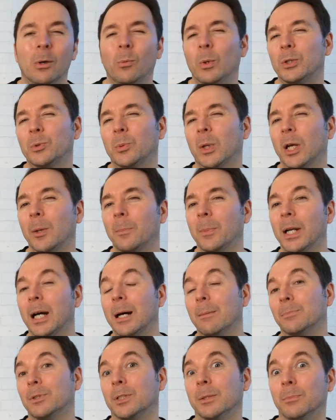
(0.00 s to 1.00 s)
which will open
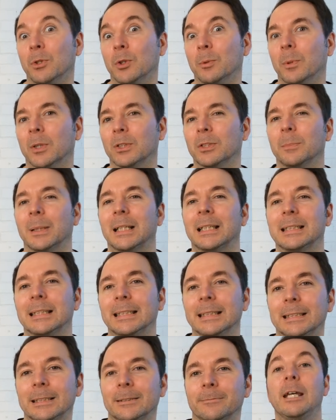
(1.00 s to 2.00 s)
up some new
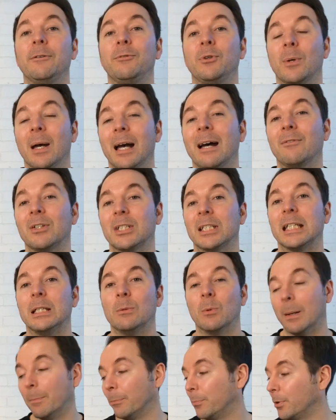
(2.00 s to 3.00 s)
possibilities. If you have a
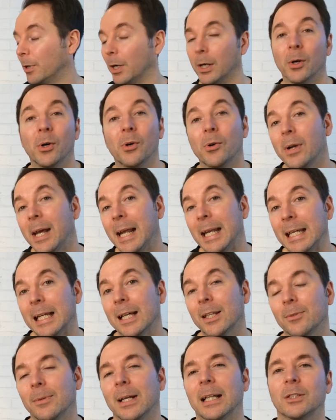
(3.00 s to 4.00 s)
D1 Pro or any
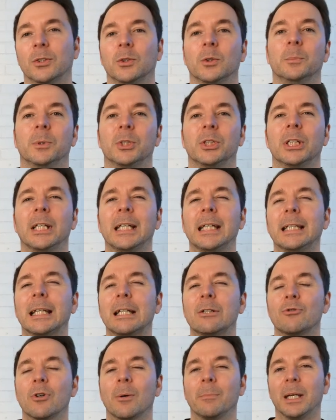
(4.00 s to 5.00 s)
other X-Tool machine,
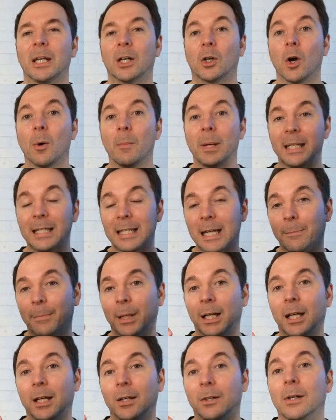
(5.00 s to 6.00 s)
then drop me a comment down
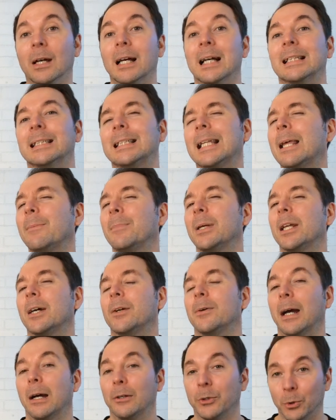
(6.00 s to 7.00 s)
below to let me know
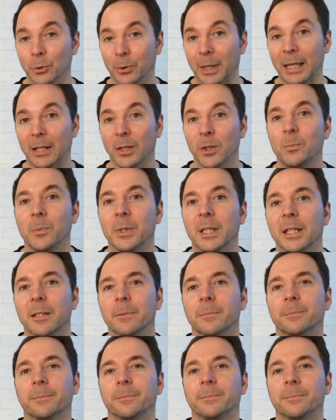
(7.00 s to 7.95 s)
how you're getting on with it.